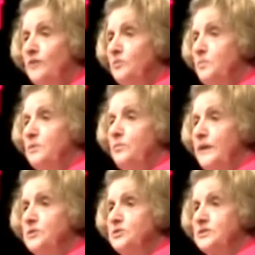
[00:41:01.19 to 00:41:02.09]
had to be
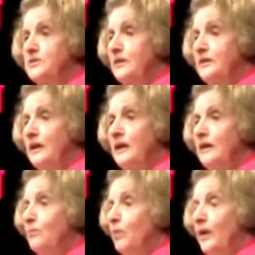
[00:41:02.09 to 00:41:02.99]
registered
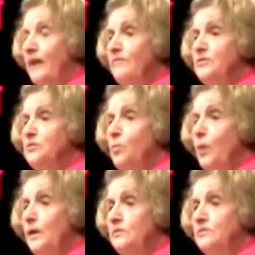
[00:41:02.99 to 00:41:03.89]
wherever you
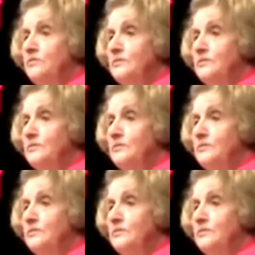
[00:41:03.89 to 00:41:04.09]
want